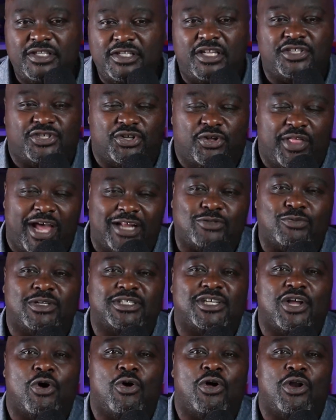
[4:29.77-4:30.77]
So that's
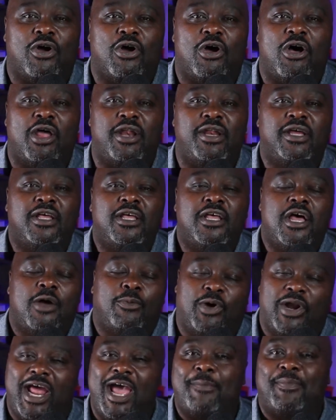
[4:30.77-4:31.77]
what's going on,
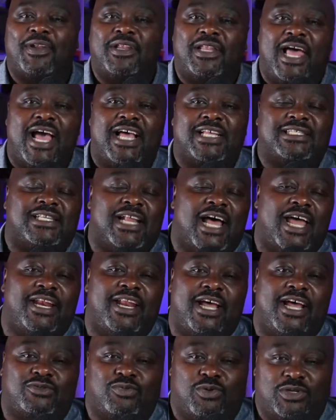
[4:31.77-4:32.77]
what happened last night,
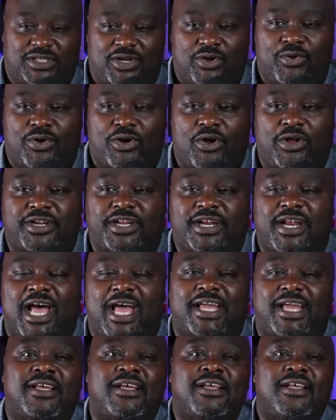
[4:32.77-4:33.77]
and that's what's going on
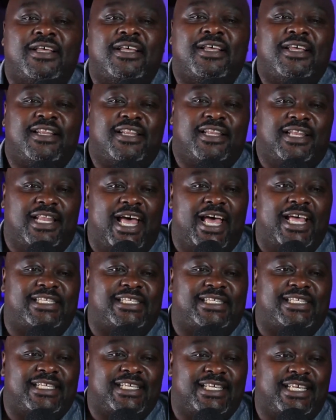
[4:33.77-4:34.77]
tonight.
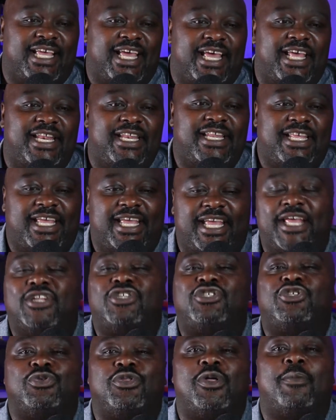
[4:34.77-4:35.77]
Let's get
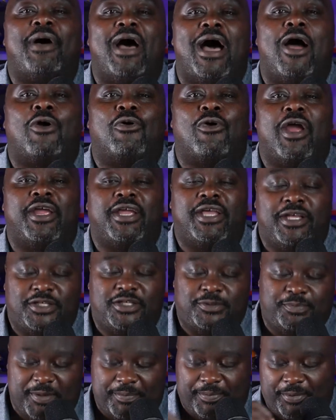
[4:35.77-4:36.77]
into the power
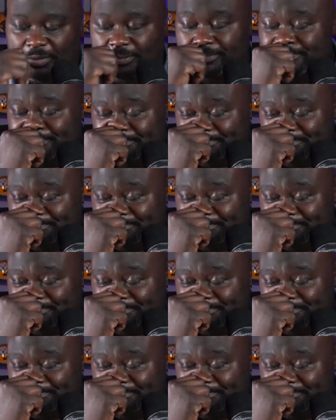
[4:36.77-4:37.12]
rankings, people.